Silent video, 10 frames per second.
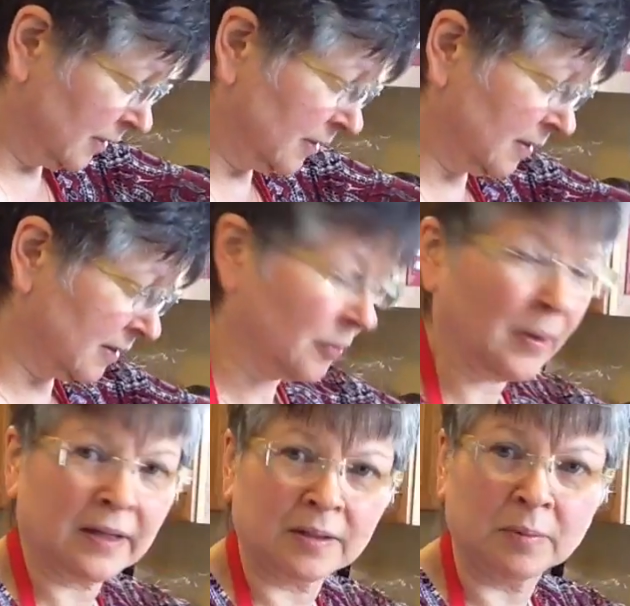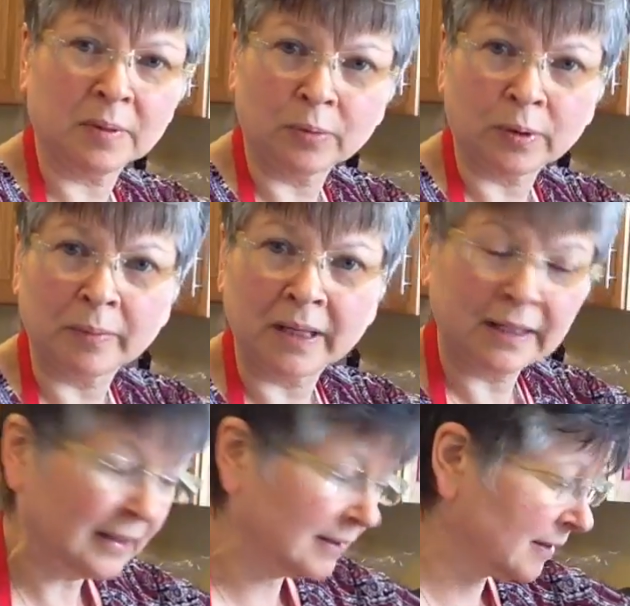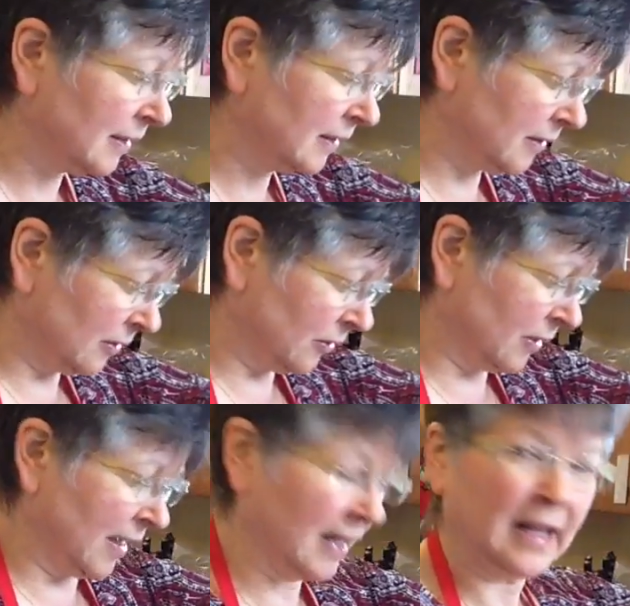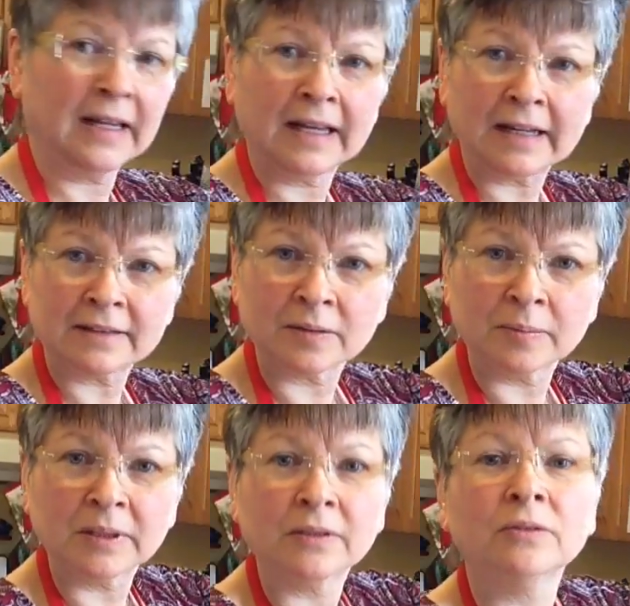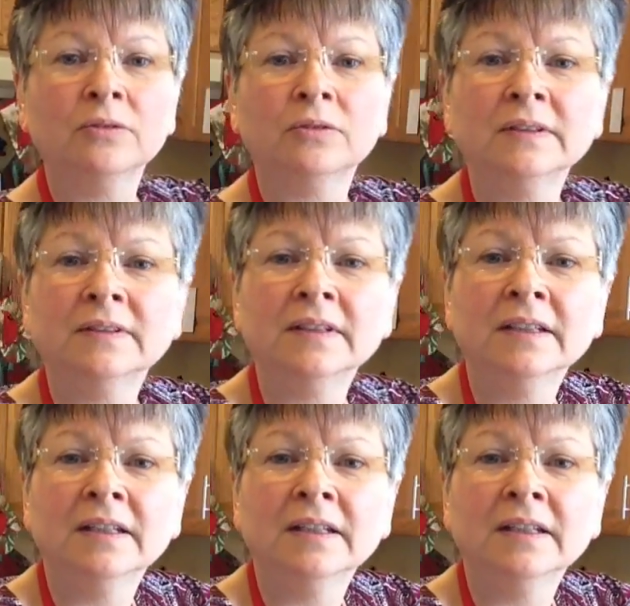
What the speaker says: since I want it to be more mayonnaise-like. Okay, hang on, it's gonna be a little noisy.